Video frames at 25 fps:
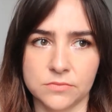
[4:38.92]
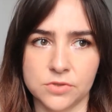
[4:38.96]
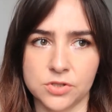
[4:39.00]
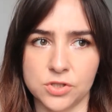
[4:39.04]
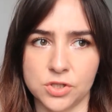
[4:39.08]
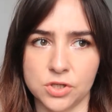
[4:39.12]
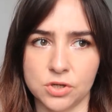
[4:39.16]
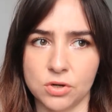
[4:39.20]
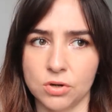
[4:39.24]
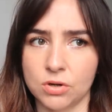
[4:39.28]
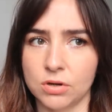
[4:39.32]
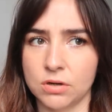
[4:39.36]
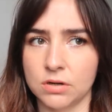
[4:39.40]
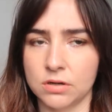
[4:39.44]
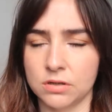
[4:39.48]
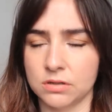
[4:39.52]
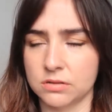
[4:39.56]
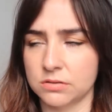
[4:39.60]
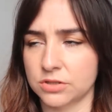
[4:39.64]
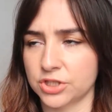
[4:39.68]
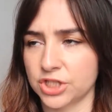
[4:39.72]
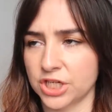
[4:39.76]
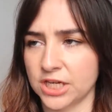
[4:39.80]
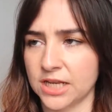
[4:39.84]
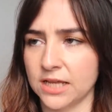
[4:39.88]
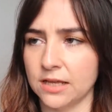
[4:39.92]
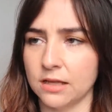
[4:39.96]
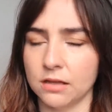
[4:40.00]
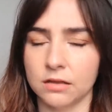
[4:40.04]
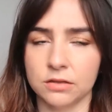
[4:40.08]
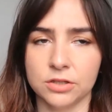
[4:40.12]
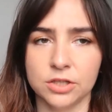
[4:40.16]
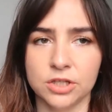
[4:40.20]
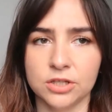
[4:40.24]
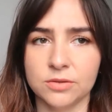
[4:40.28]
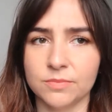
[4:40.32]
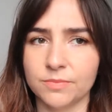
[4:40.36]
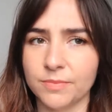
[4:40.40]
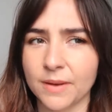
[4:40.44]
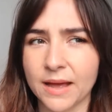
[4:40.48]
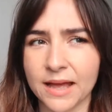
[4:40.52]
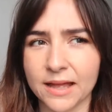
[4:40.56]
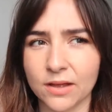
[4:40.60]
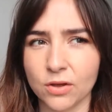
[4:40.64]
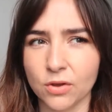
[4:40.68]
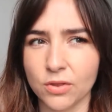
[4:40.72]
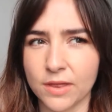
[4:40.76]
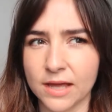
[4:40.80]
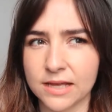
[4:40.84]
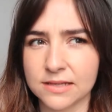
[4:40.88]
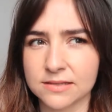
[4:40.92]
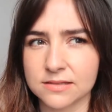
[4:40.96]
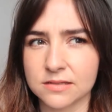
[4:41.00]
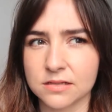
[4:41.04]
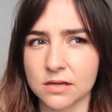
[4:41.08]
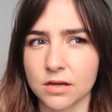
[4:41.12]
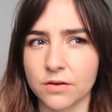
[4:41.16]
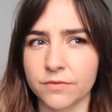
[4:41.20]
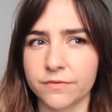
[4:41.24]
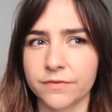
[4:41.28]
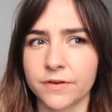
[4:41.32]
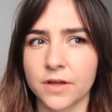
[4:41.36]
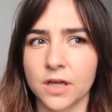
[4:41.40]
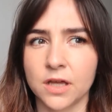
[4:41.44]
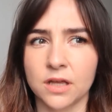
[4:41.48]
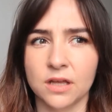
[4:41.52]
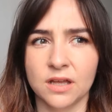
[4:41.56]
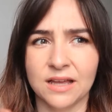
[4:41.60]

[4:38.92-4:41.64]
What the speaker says: Dior, Chanel, you can buy all that stuff.